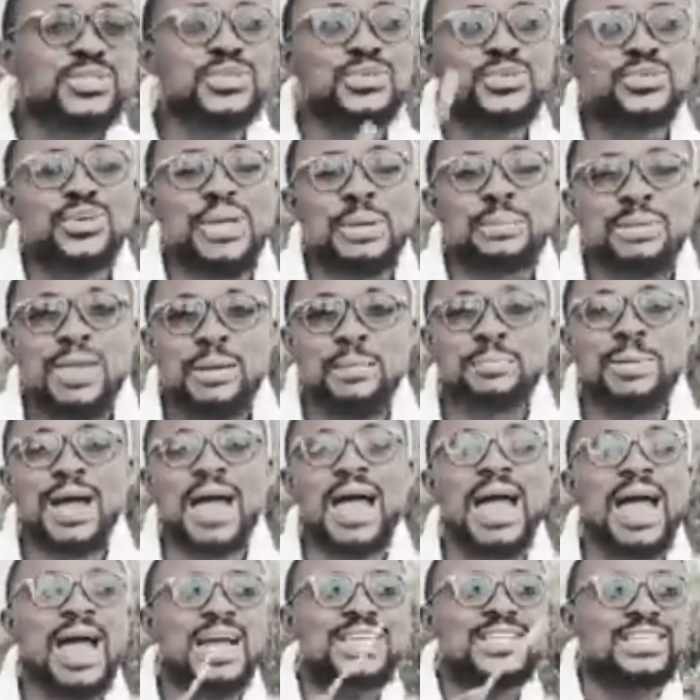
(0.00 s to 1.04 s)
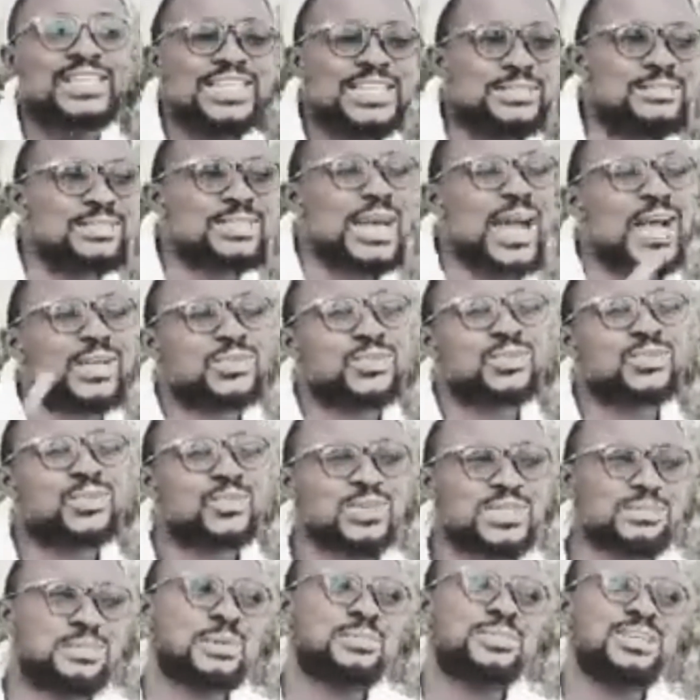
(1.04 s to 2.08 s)
you remember are dreams that has to do
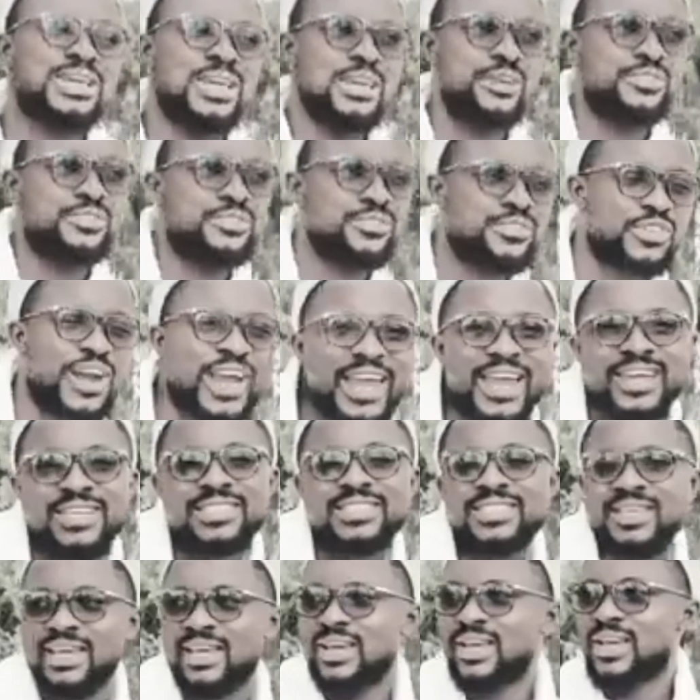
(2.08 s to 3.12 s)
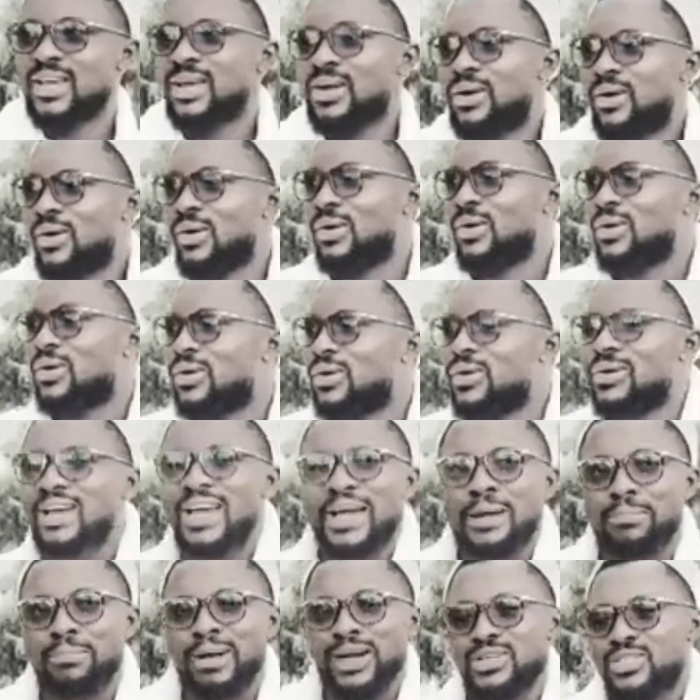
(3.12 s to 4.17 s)
with maybe a friend or
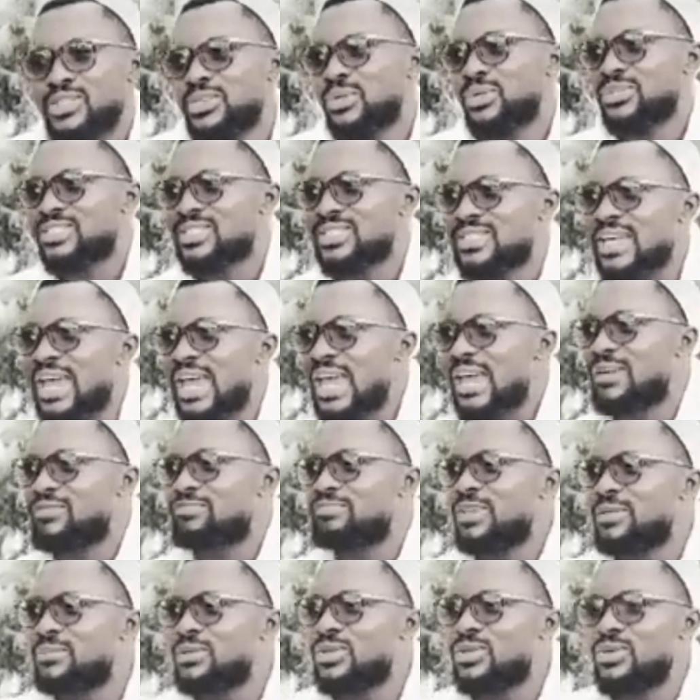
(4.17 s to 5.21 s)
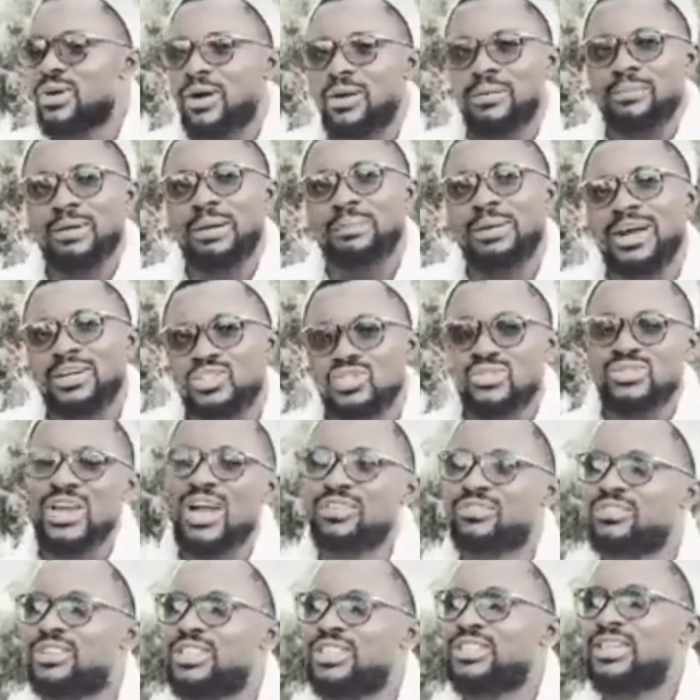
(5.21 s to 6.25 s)
about yourself. Maybe you are about
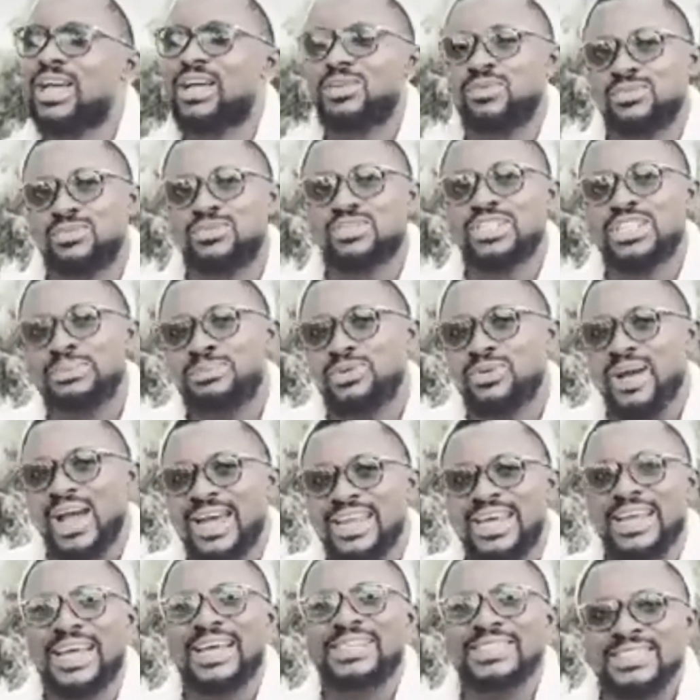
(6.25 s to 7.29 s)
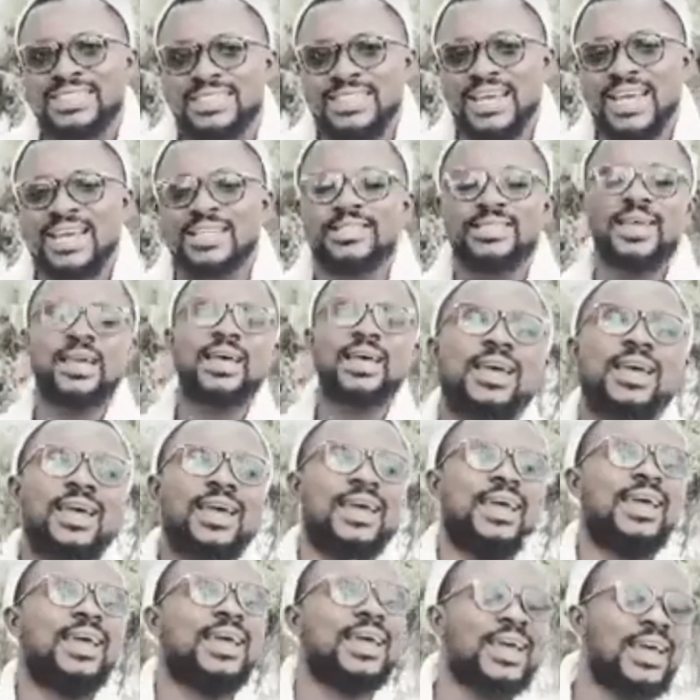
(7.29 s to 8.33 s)
traveling and you dream you had an accident.
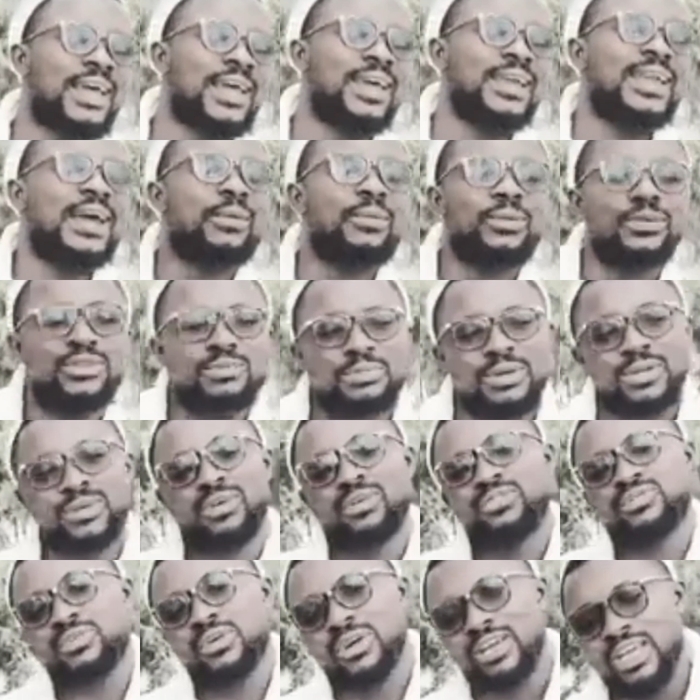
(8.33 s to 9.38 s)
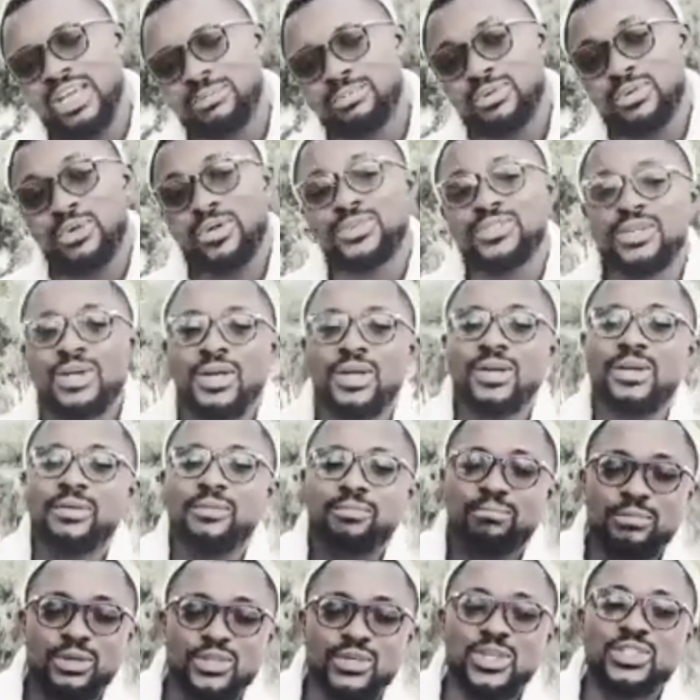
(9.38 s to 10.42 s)
That one you may not forget because
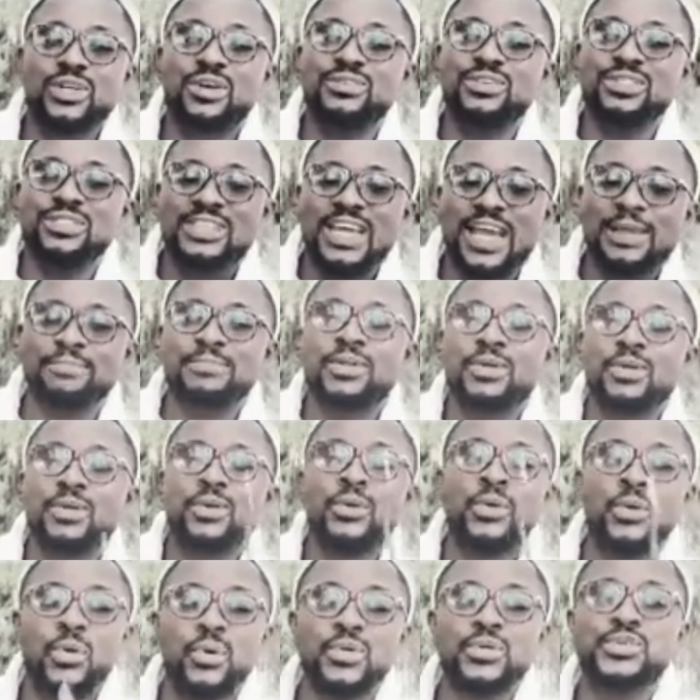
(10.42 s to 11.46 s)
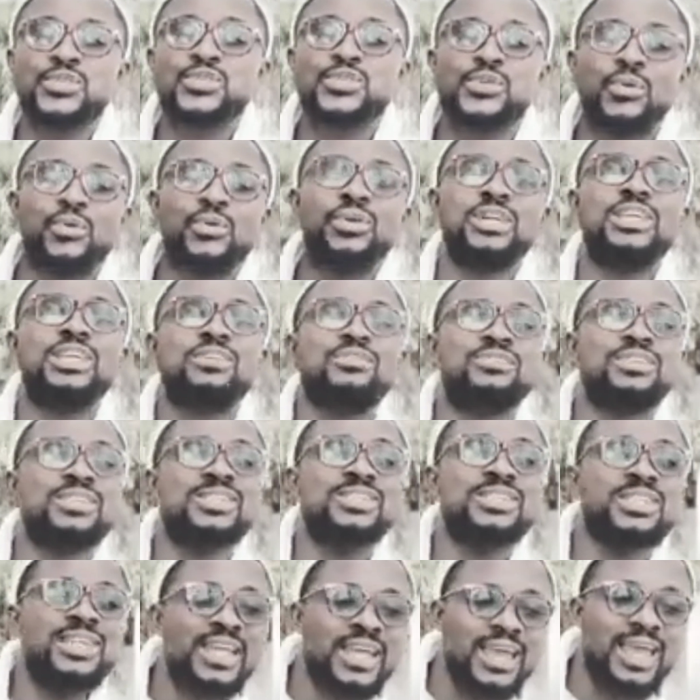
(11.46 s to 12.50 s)
majority of the time, no soul leave
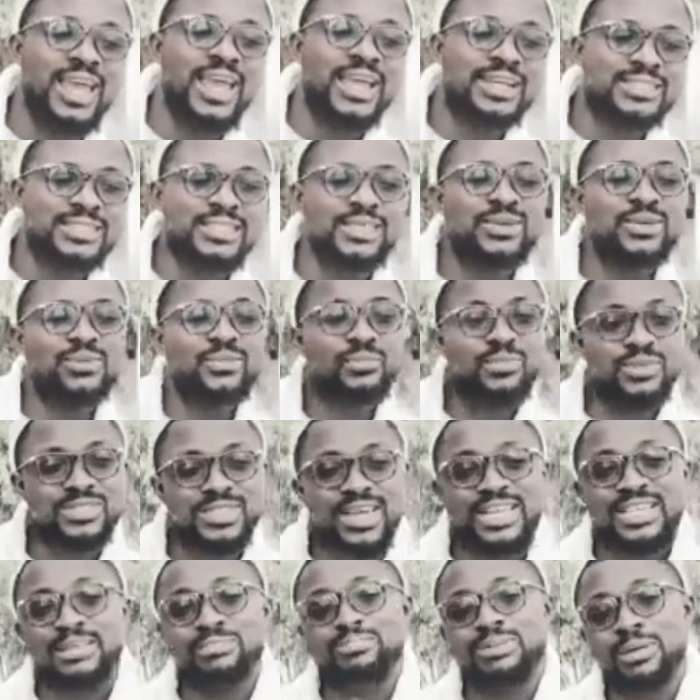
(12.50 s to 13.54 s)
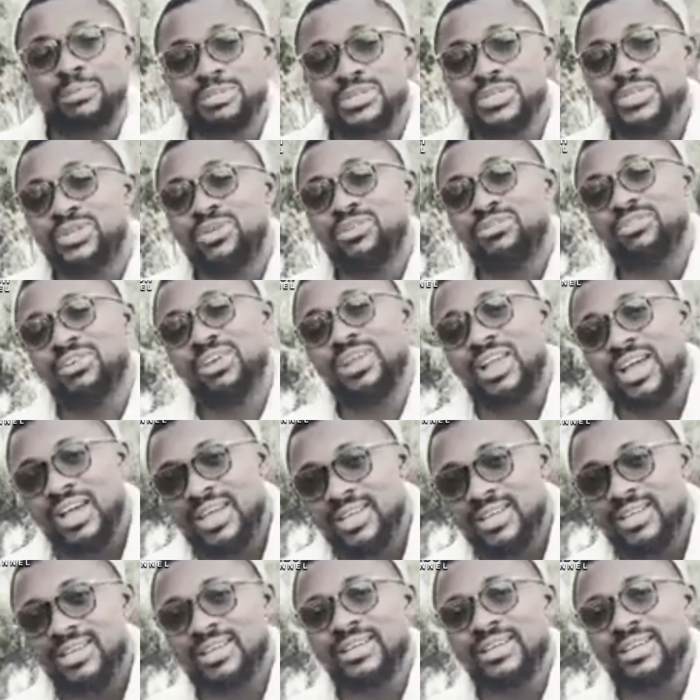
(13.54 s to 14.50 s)
this earth without the permission of Allah.